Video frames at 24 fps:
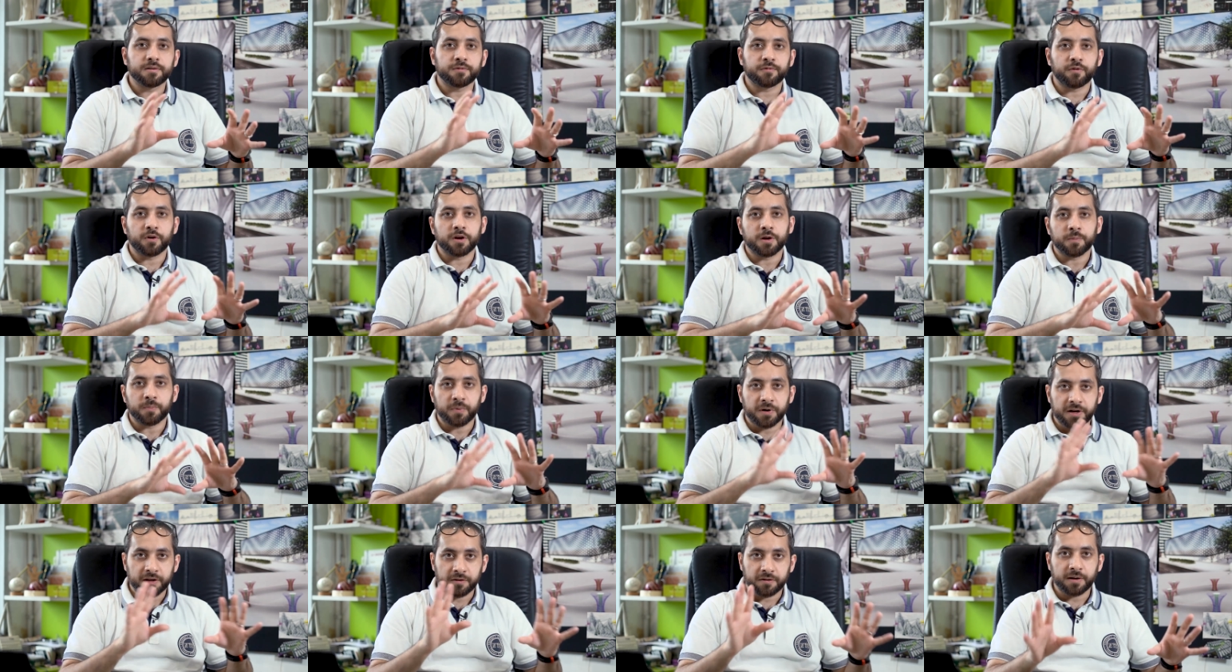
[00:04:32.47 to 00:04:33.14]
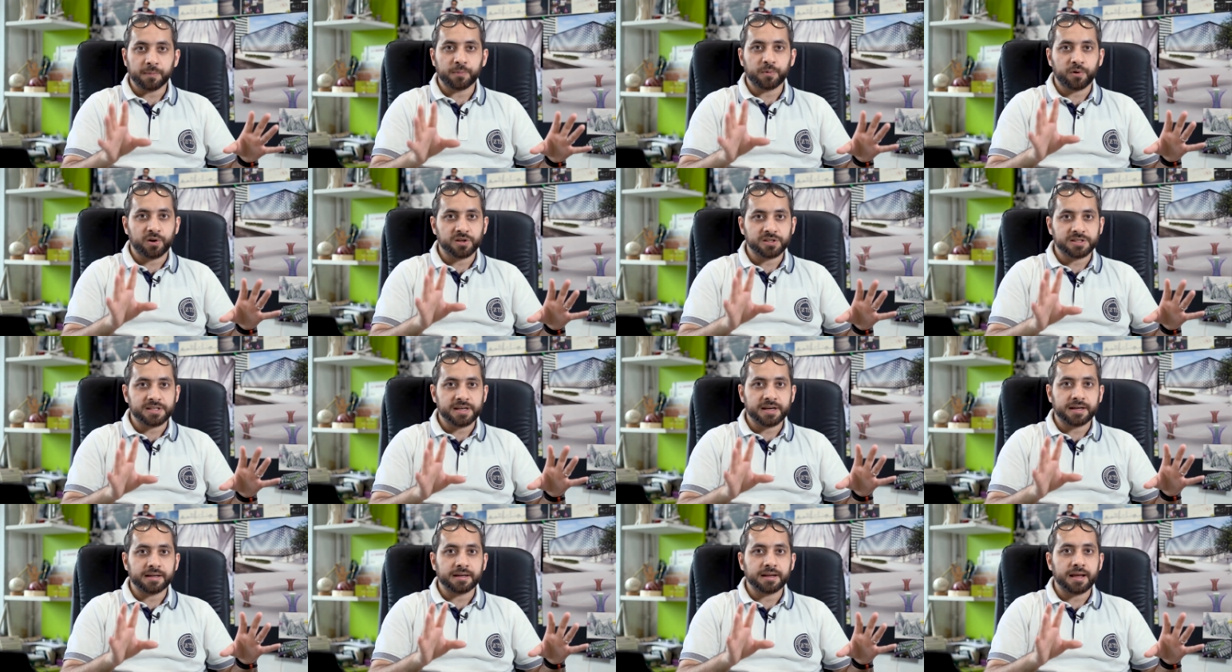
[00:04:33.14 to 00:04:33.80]
for a particular
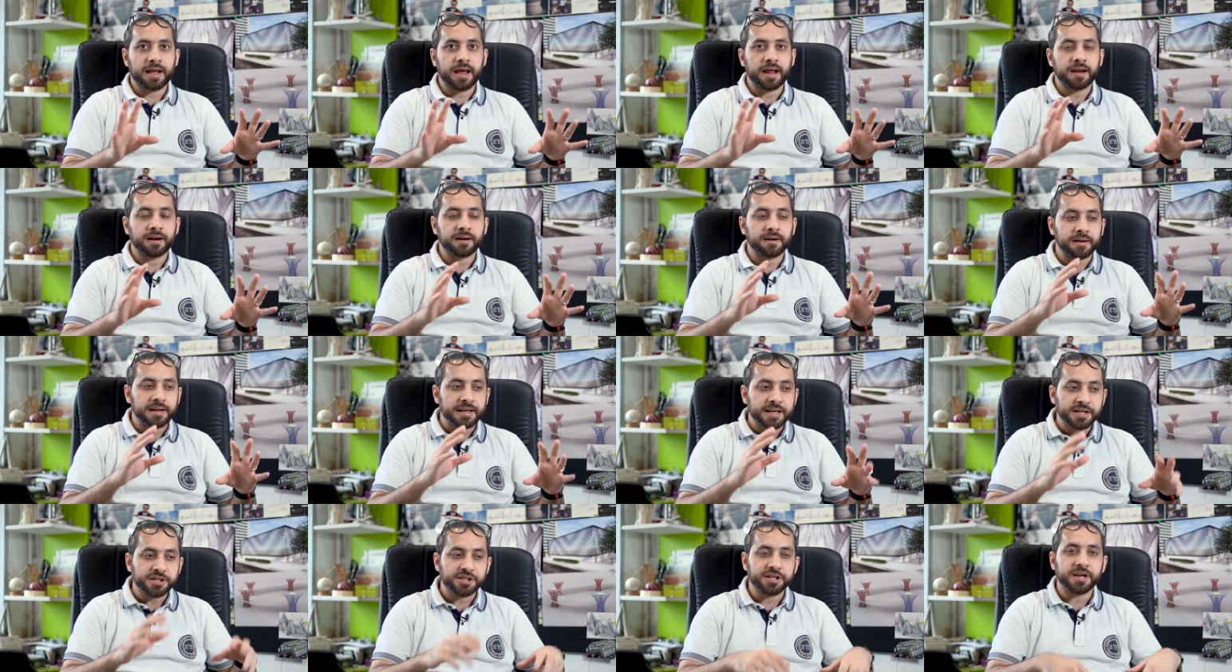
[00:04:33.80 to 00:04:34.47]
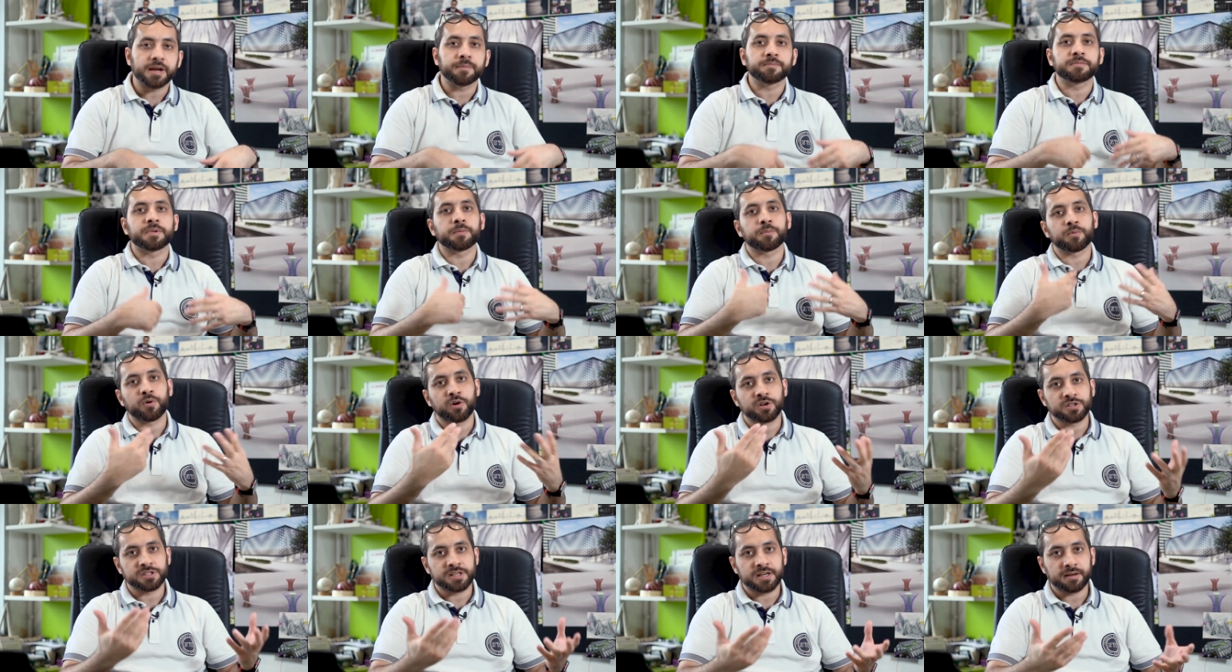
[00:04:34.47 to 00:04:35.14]
project and reshape the
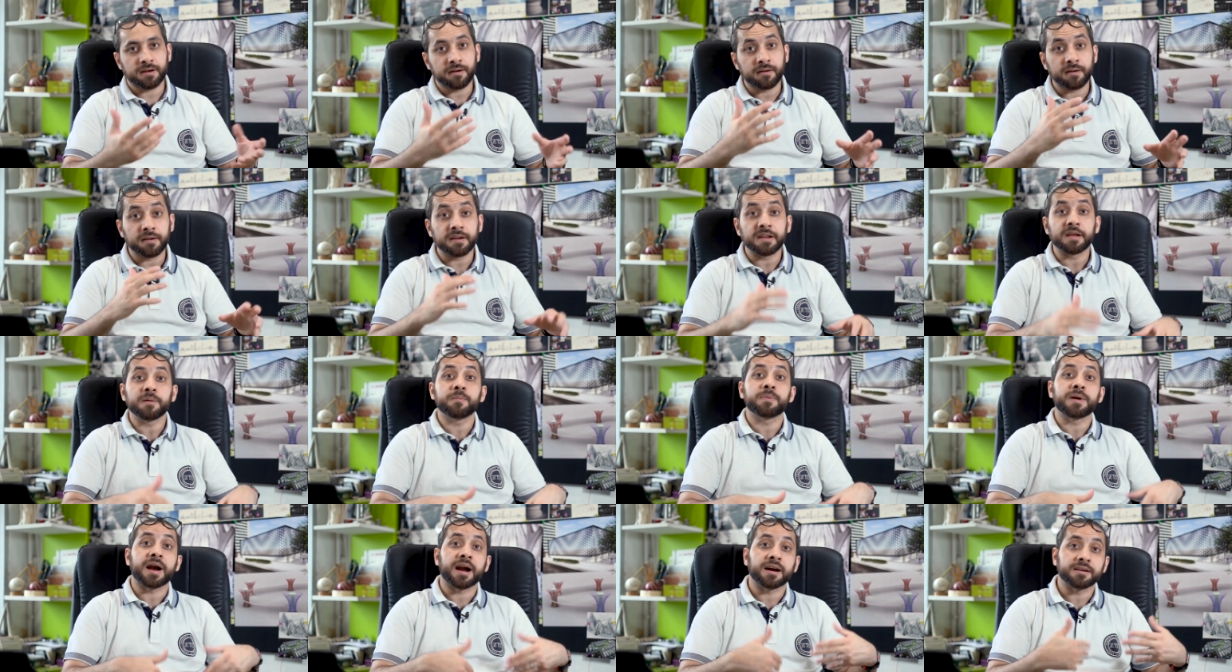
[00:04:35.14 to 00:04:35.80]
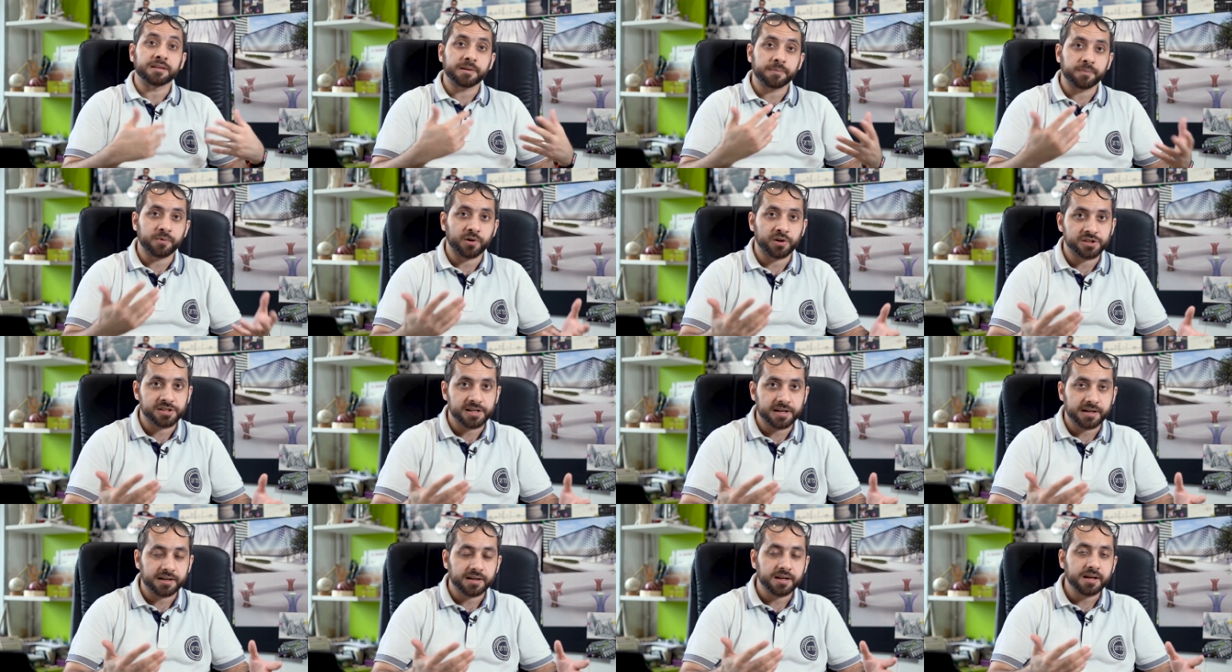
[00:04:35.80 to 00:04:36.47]
project and rebrand the
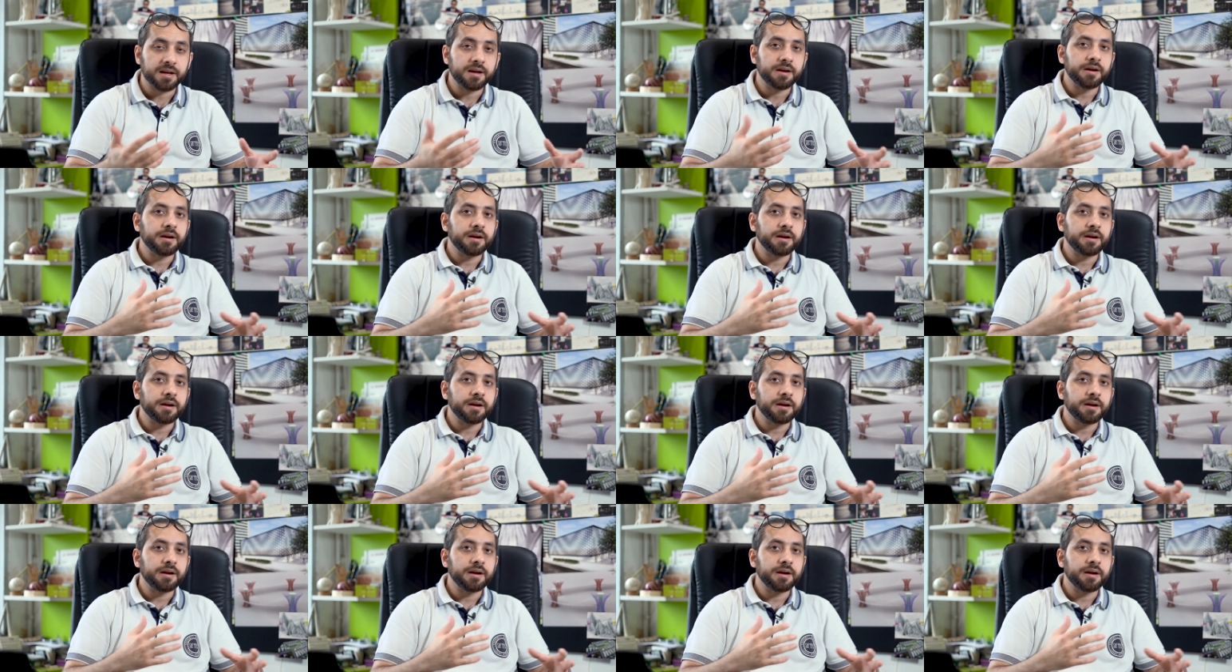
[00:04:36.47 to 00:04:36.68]
project